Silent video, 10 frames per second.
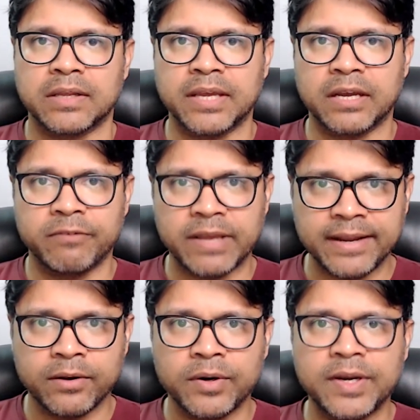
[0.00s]
They are
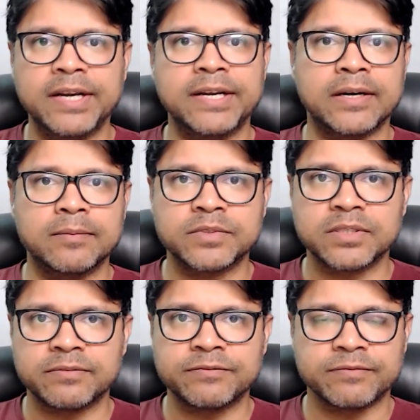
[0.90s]
very good in terms
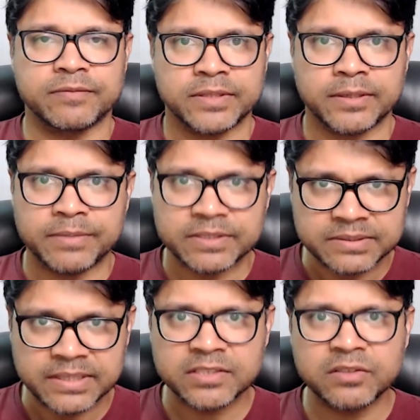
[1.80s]
of the
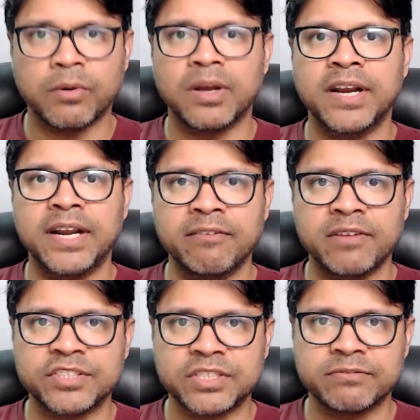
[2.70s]
business quality,
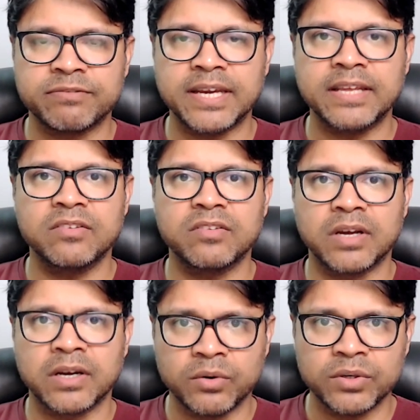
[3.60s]
which defines
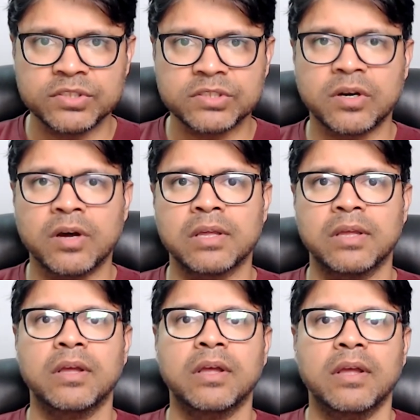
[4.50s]
a good
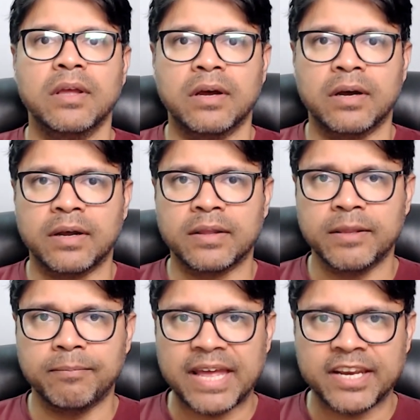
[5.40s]
stock.
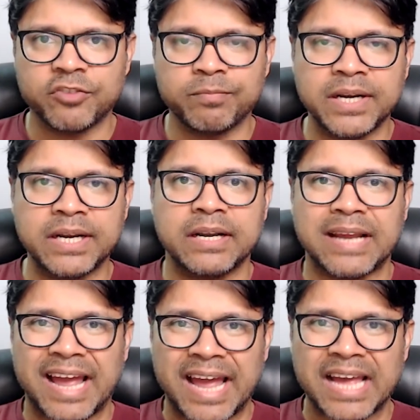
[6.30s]
The management
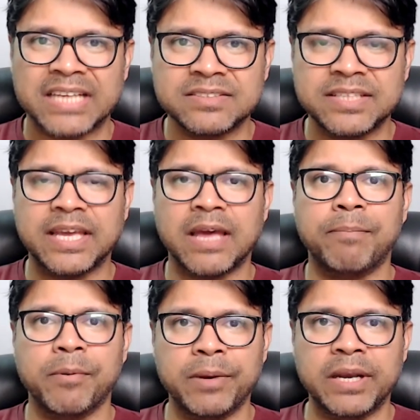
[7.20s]
has the
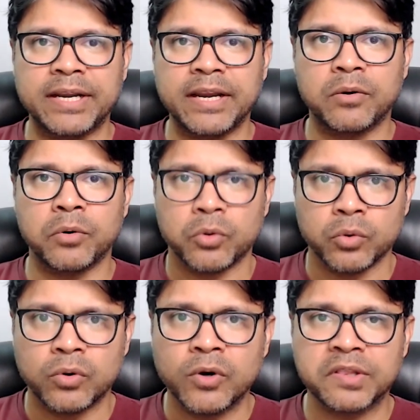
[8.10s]
capability to
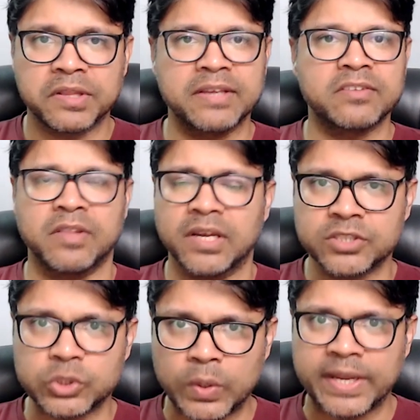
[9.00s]
do good things. They
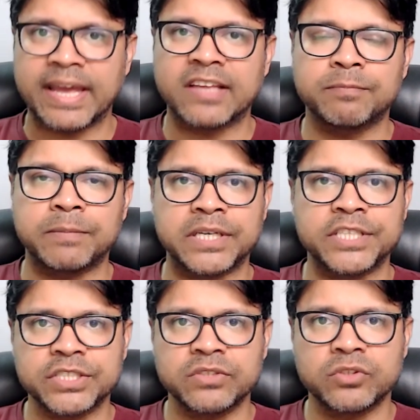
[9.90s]
are showing
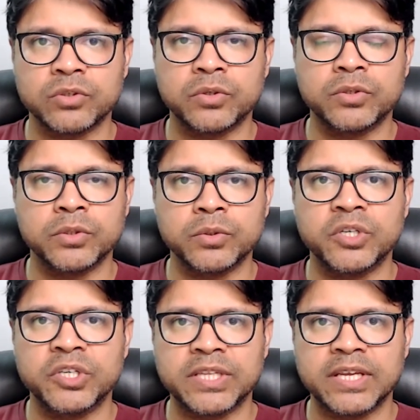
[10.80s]
aspirations to go do
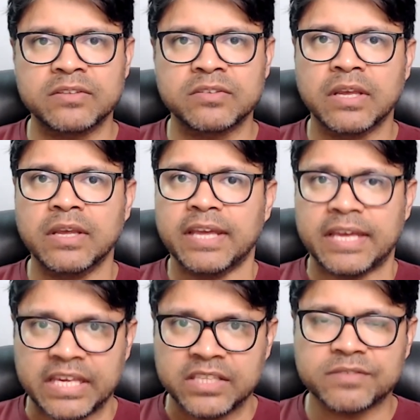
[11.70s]
good things.
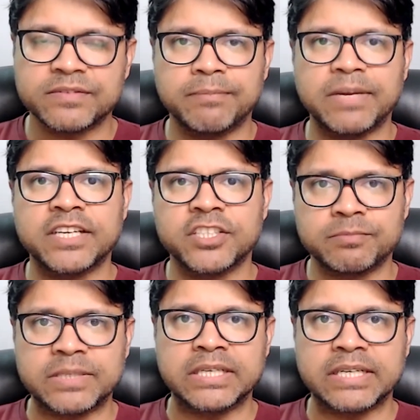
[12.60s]
Each of the
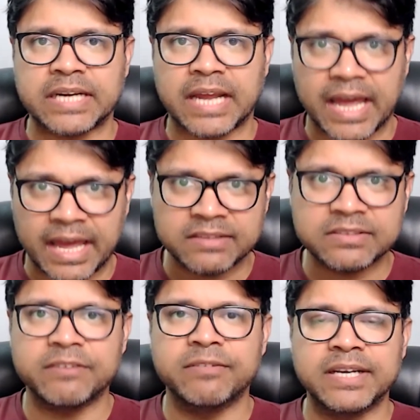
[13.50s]
management
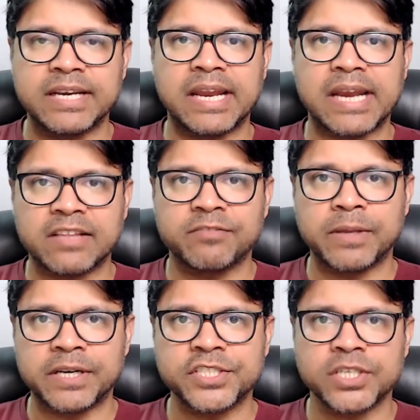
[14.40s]
has given an
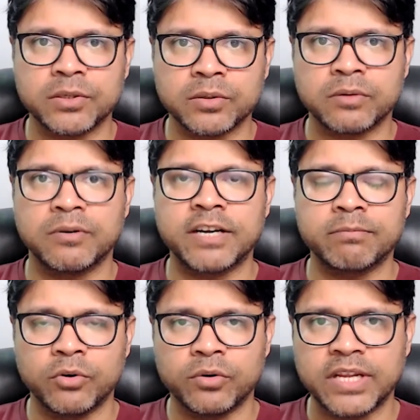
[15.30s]
aspiration to grow
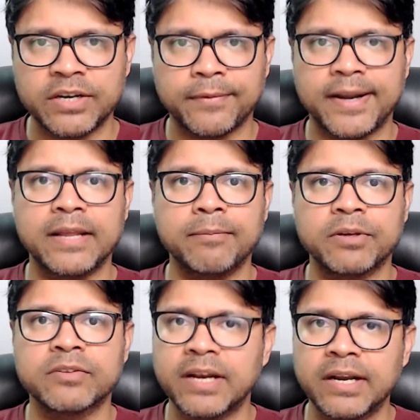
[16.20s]
at more than
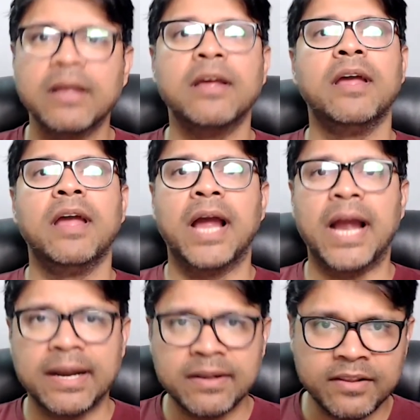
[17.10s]
20%.
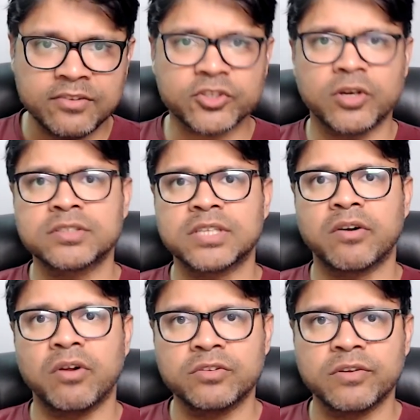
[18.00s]
And these stocks
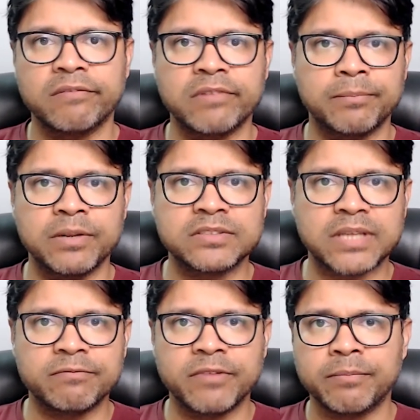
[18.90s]
are also available
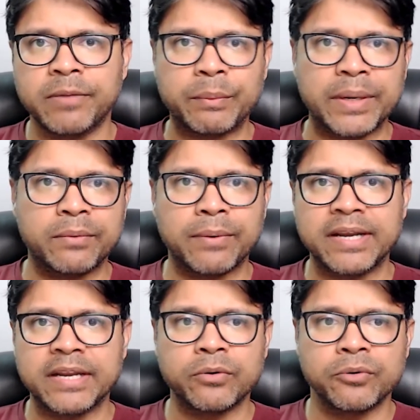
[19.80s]
somewhere between
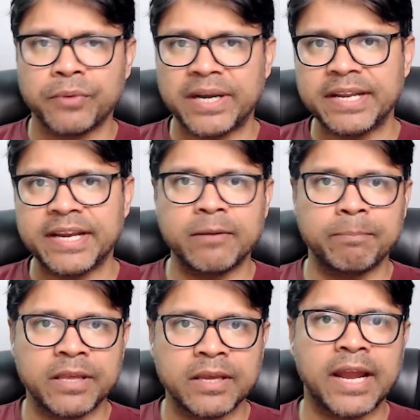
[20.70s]
20 to
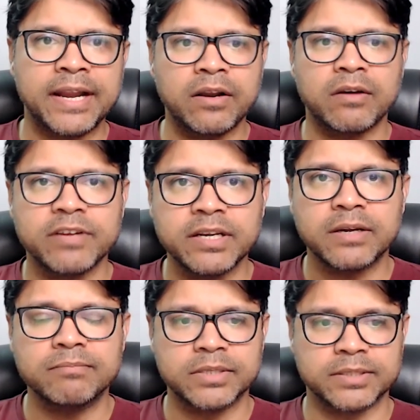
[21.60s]
28 P kind of a
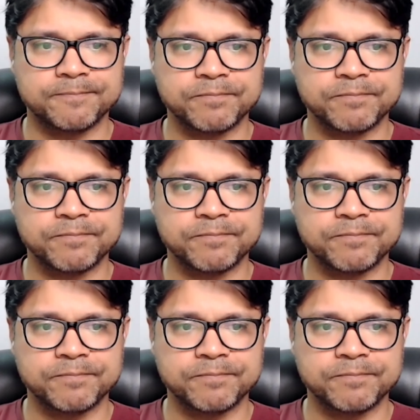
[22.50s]
number.